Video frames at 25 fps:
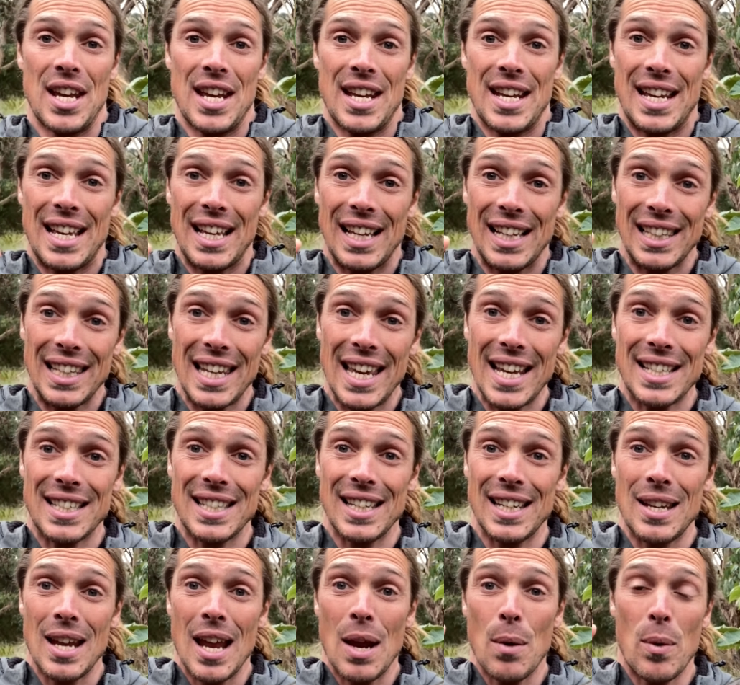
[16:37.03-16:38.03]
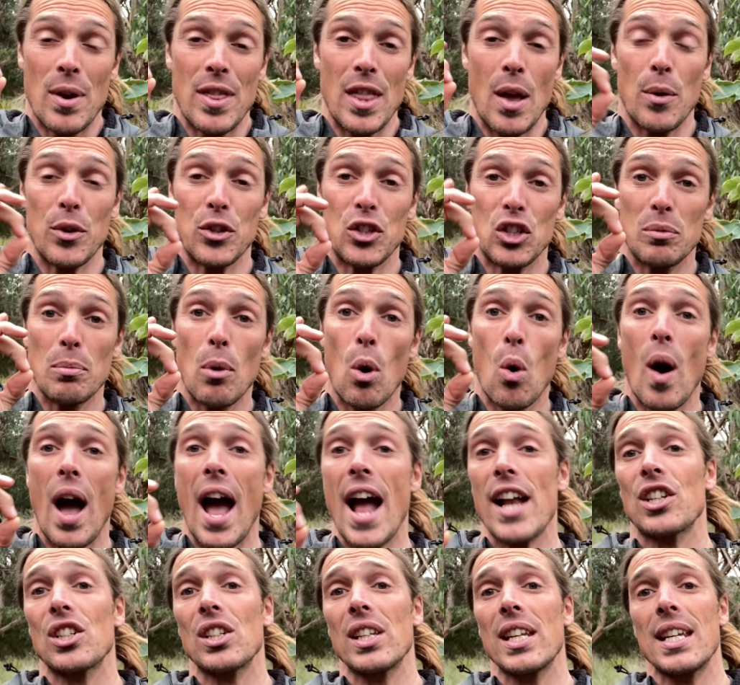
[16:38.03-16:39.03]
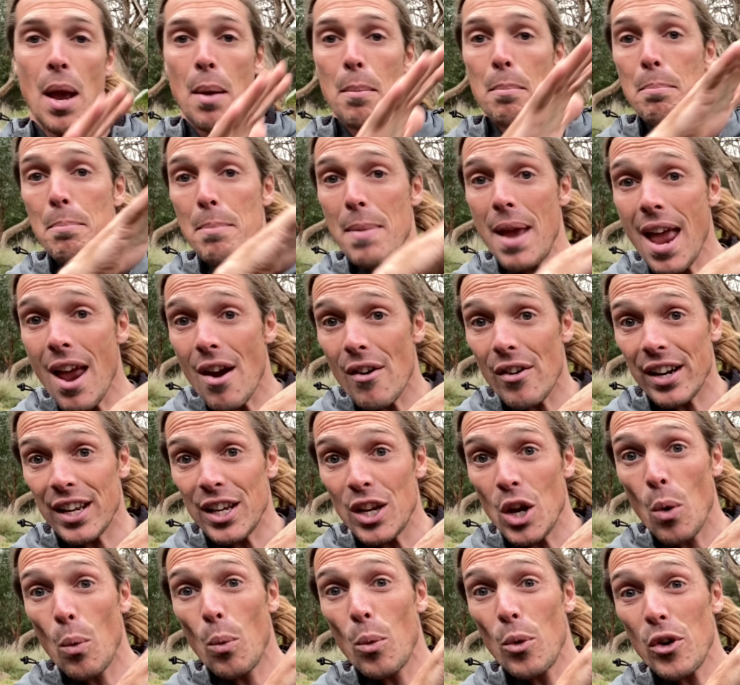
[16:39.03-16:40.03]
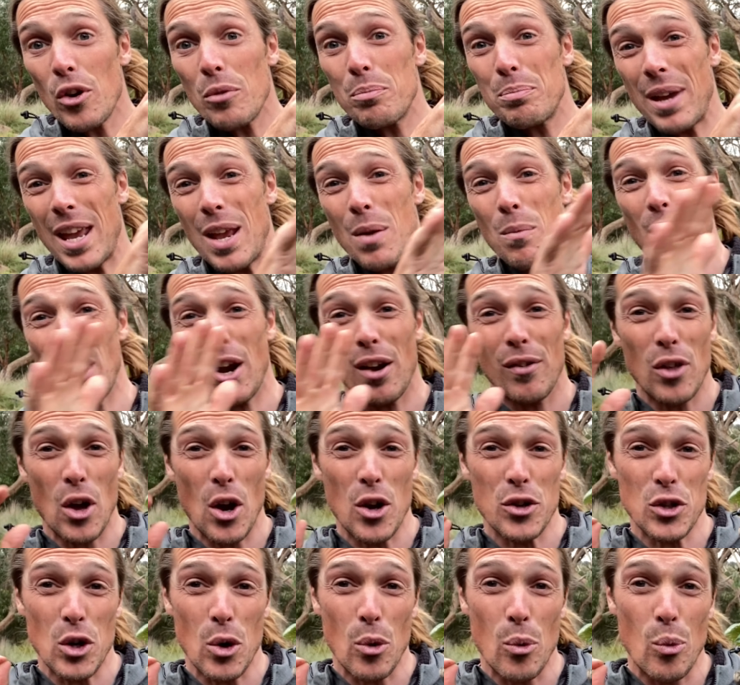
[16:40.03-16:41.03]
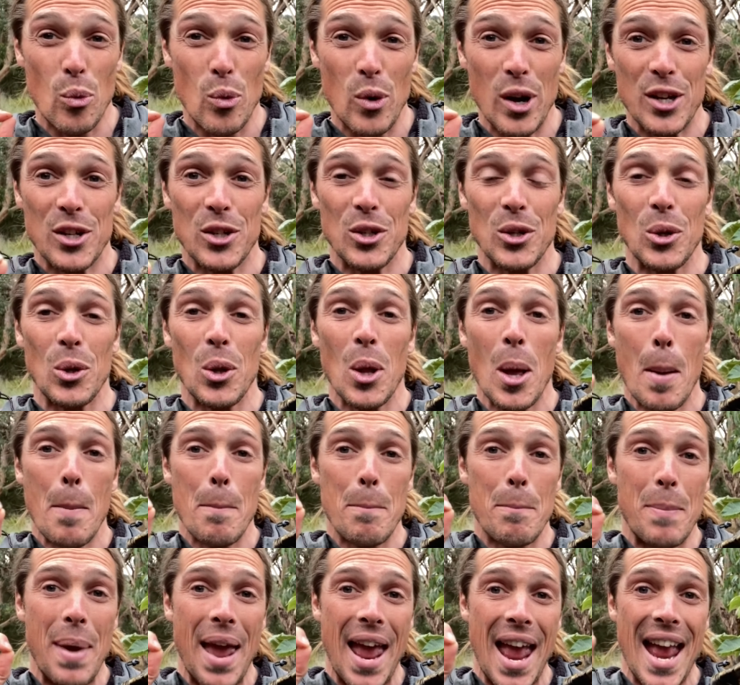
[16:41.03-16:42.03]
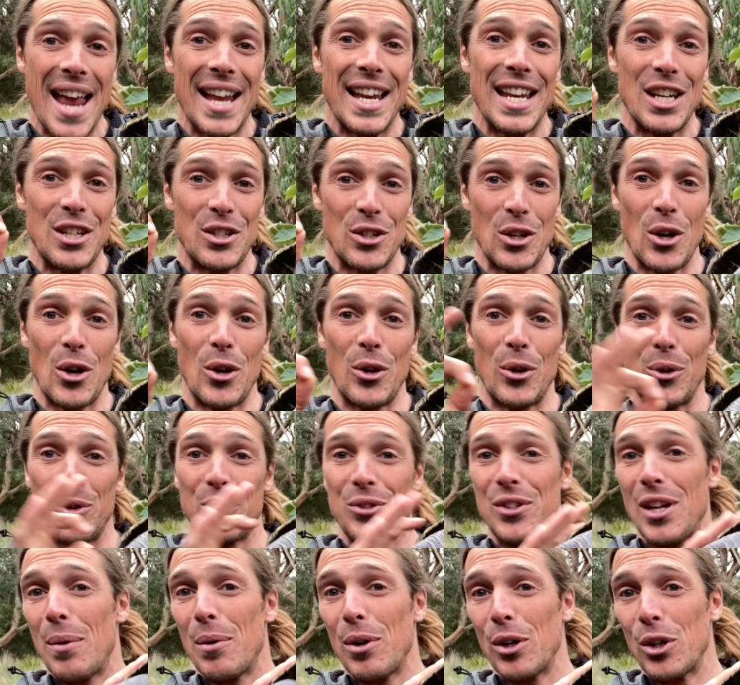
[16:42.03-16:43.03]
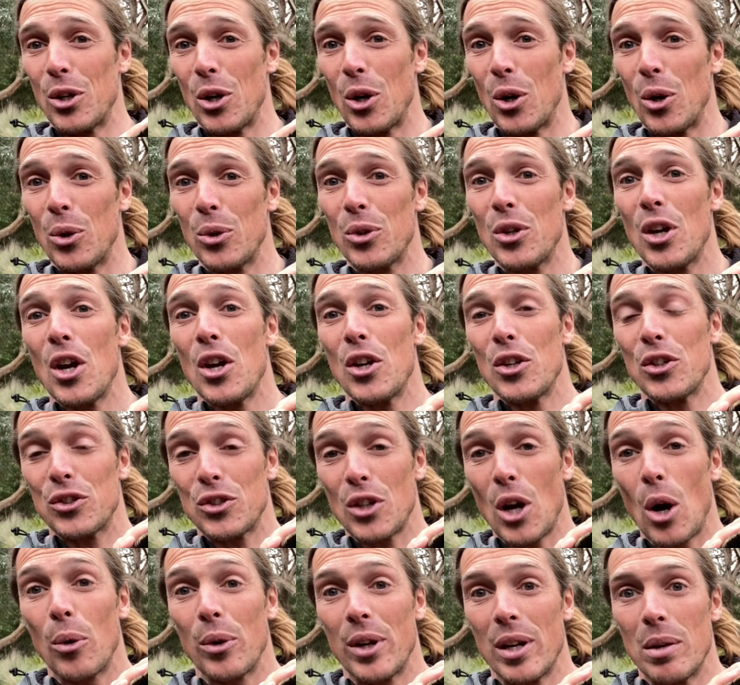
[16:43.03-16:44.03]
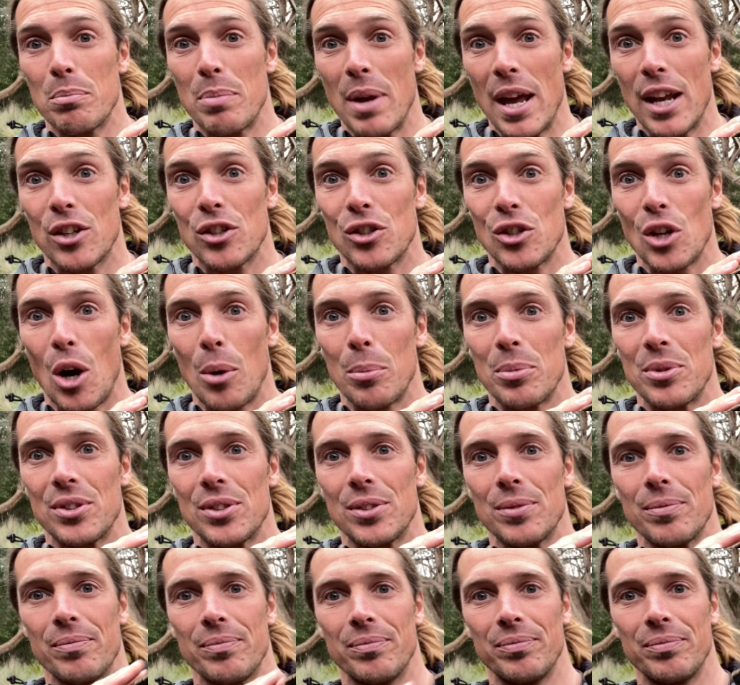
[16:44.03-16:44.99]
Collected when they were small hatchling, Mary would have been one of those original penny turtles, they were called, sold in pet shops.